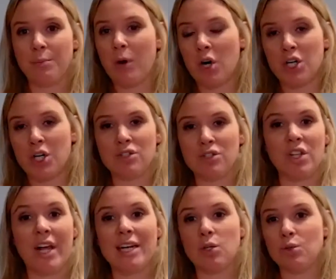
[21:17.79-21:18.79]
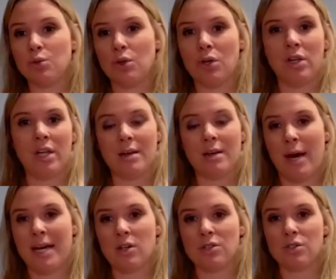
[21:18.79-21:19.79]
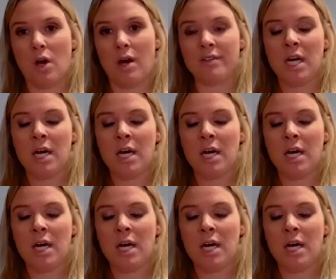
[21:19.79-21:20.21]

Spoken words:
partners like Google, like Microsoft,